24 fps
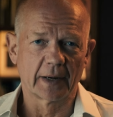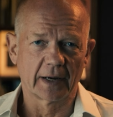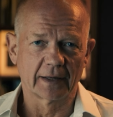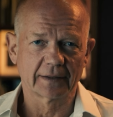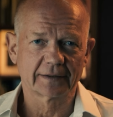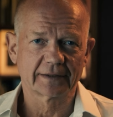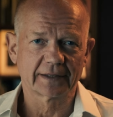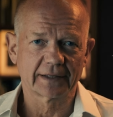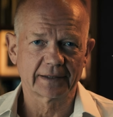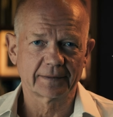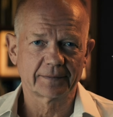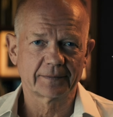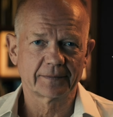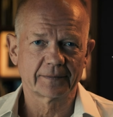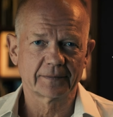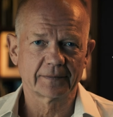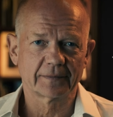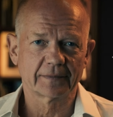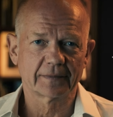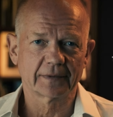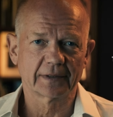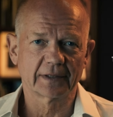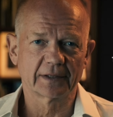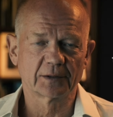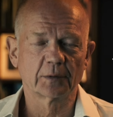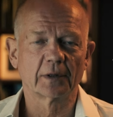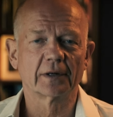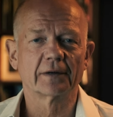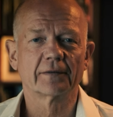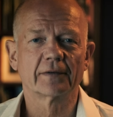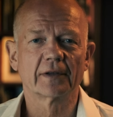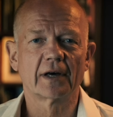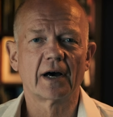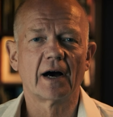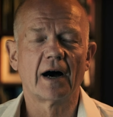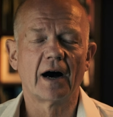Party is one
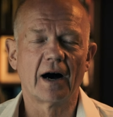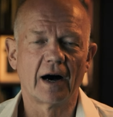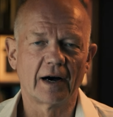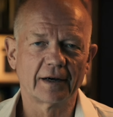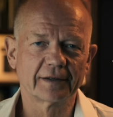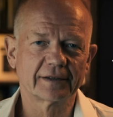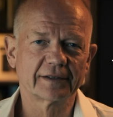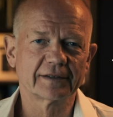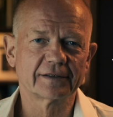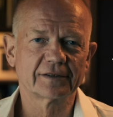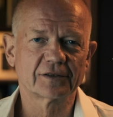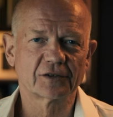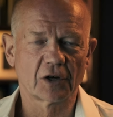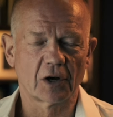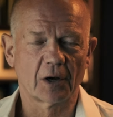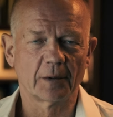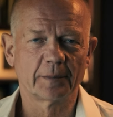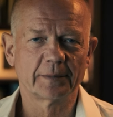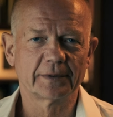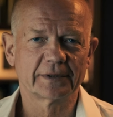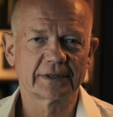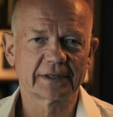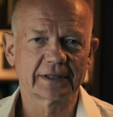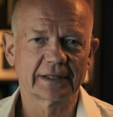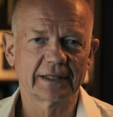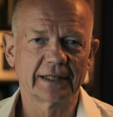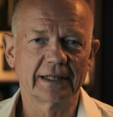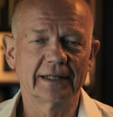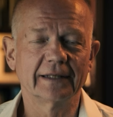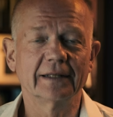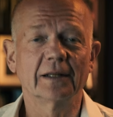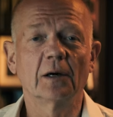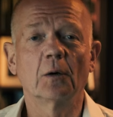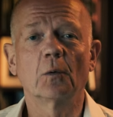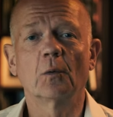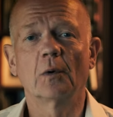of the hardest jobs
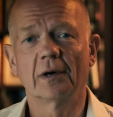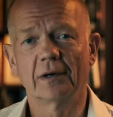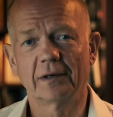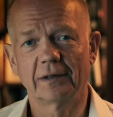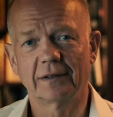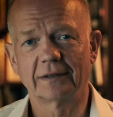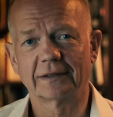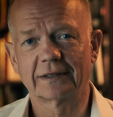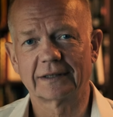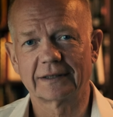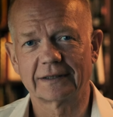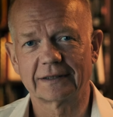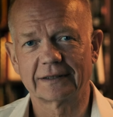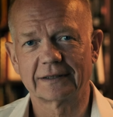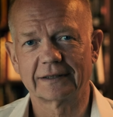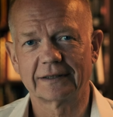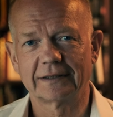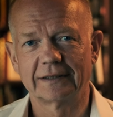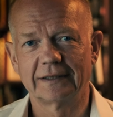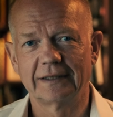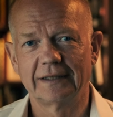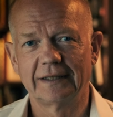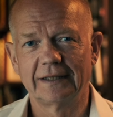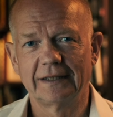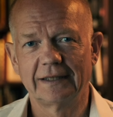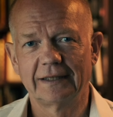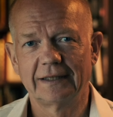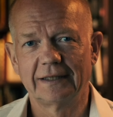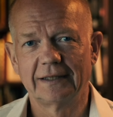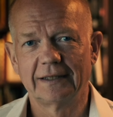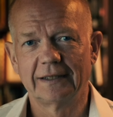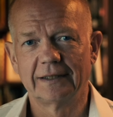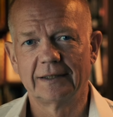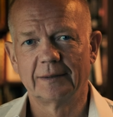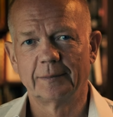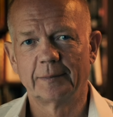in the world.
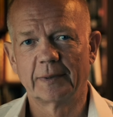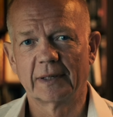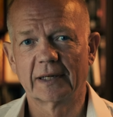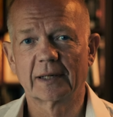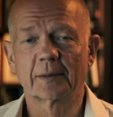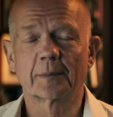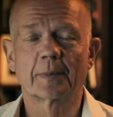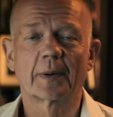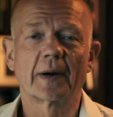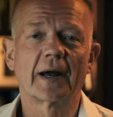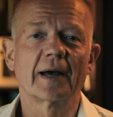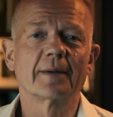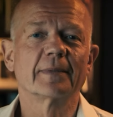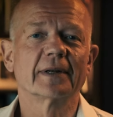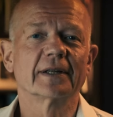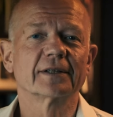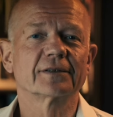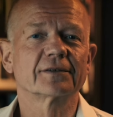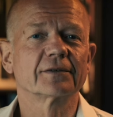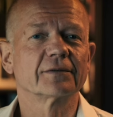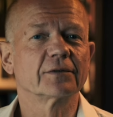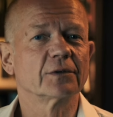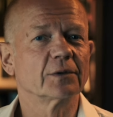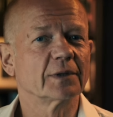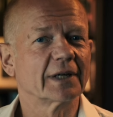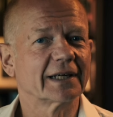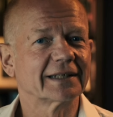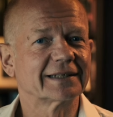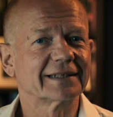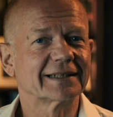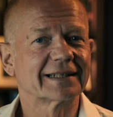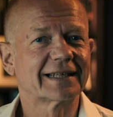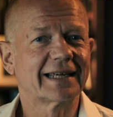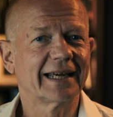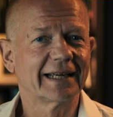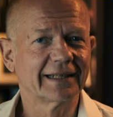Being Prime Minister of the
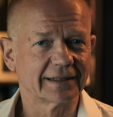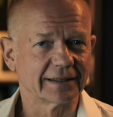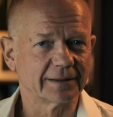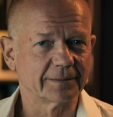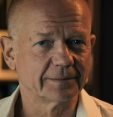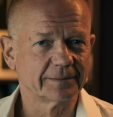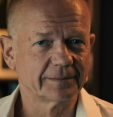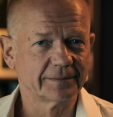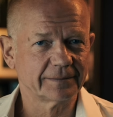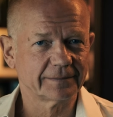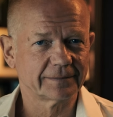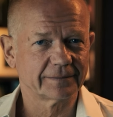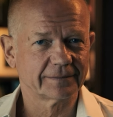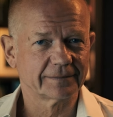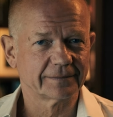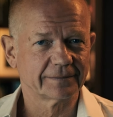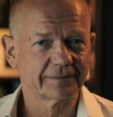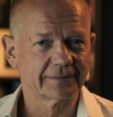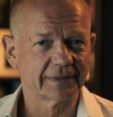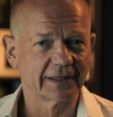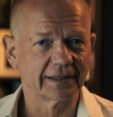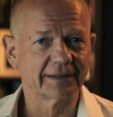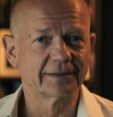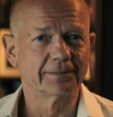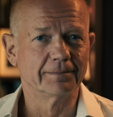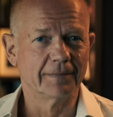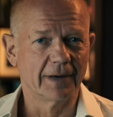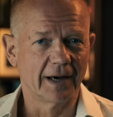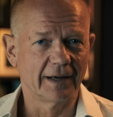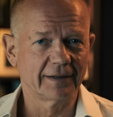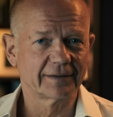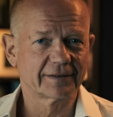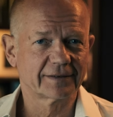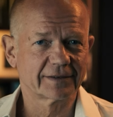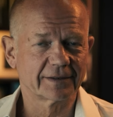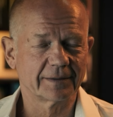United Kingdom is
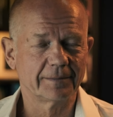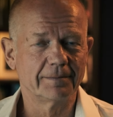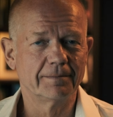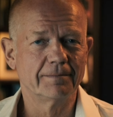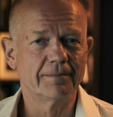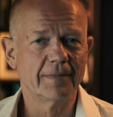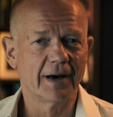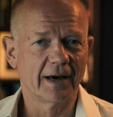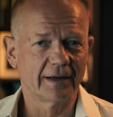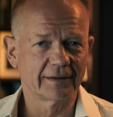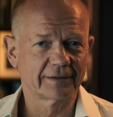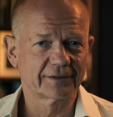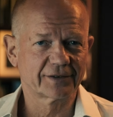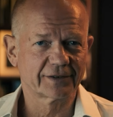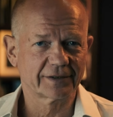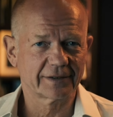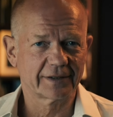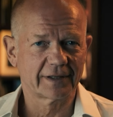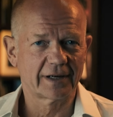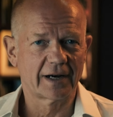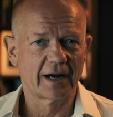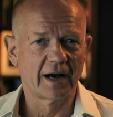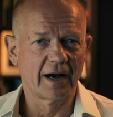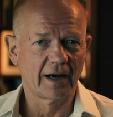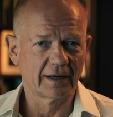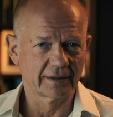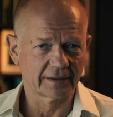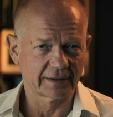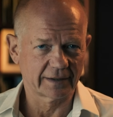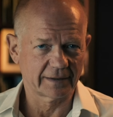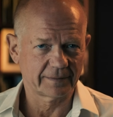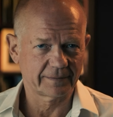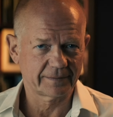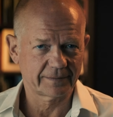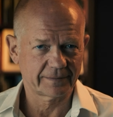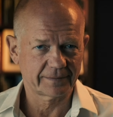much, much
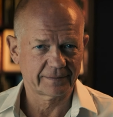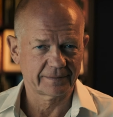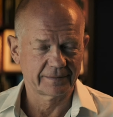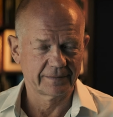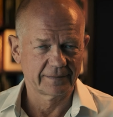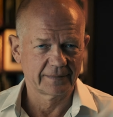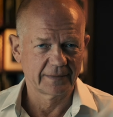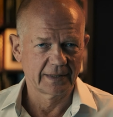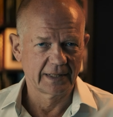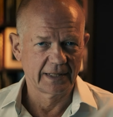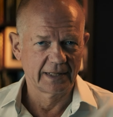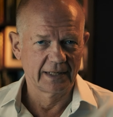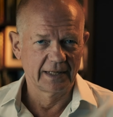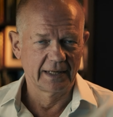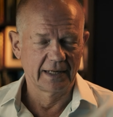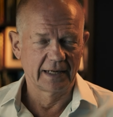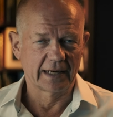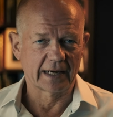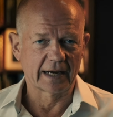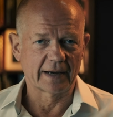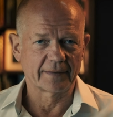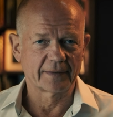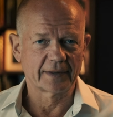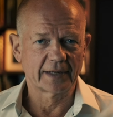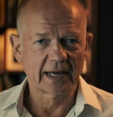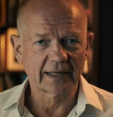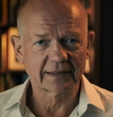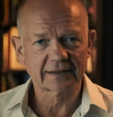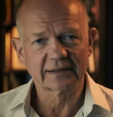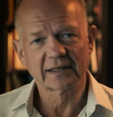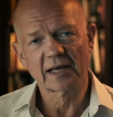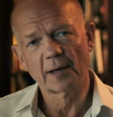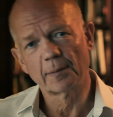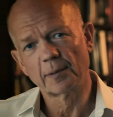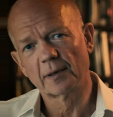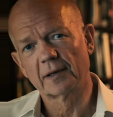harder. And the
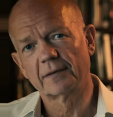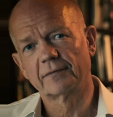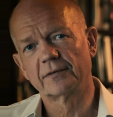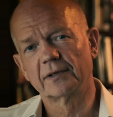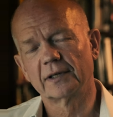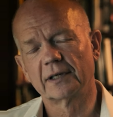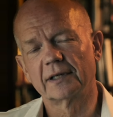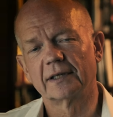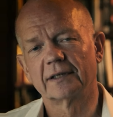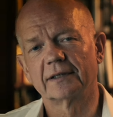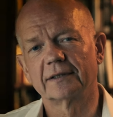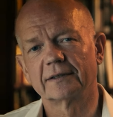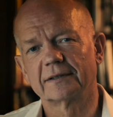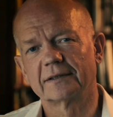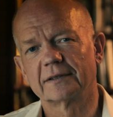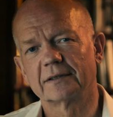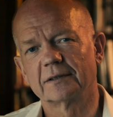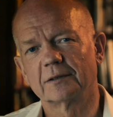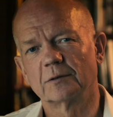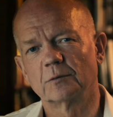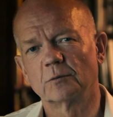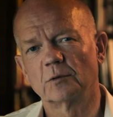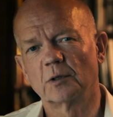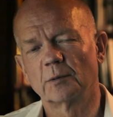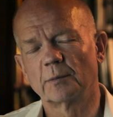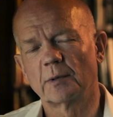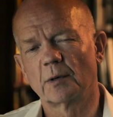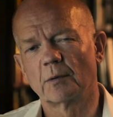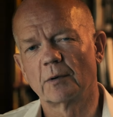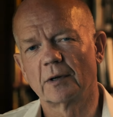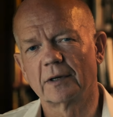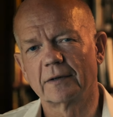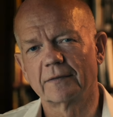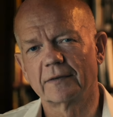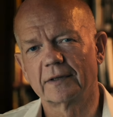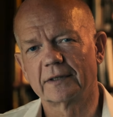next couple of years will be
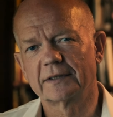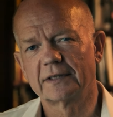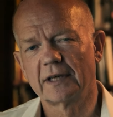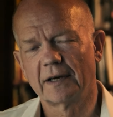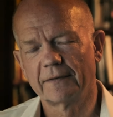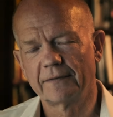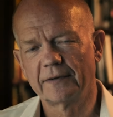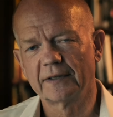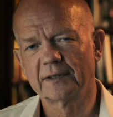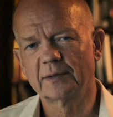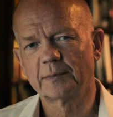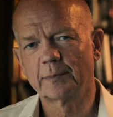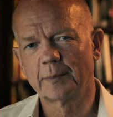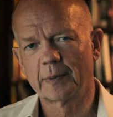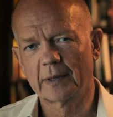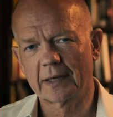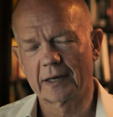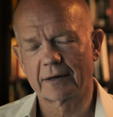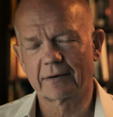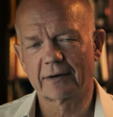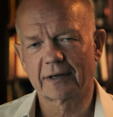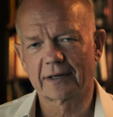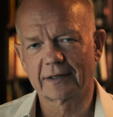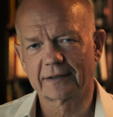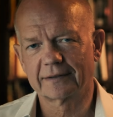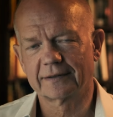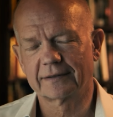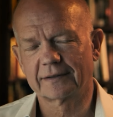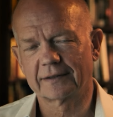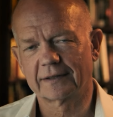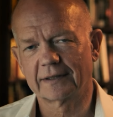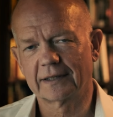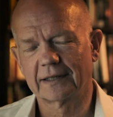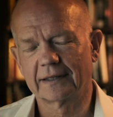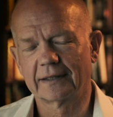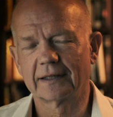one of the toughest
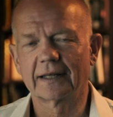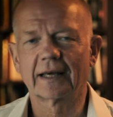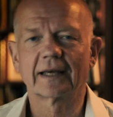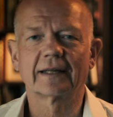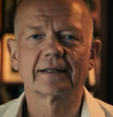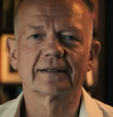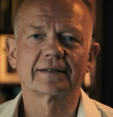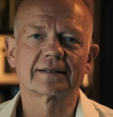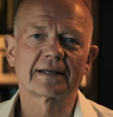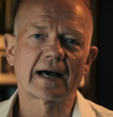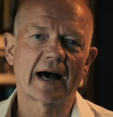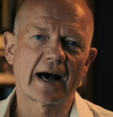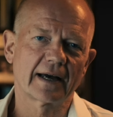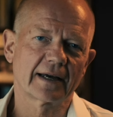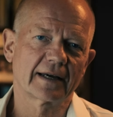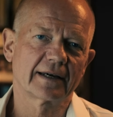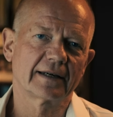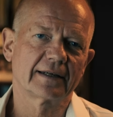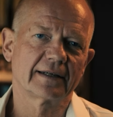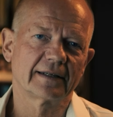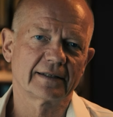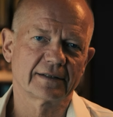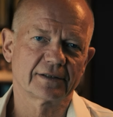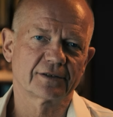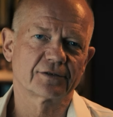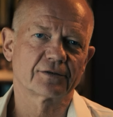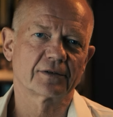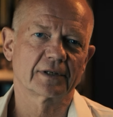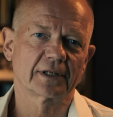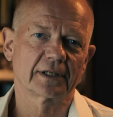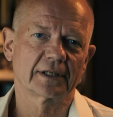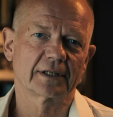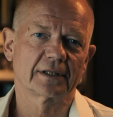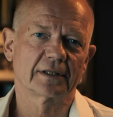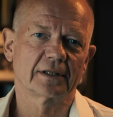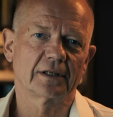periods in the entire
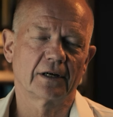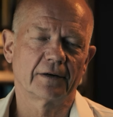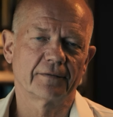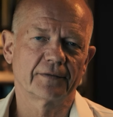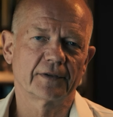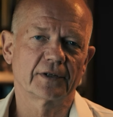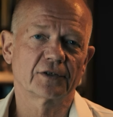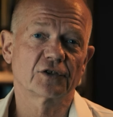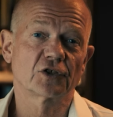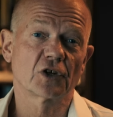history of the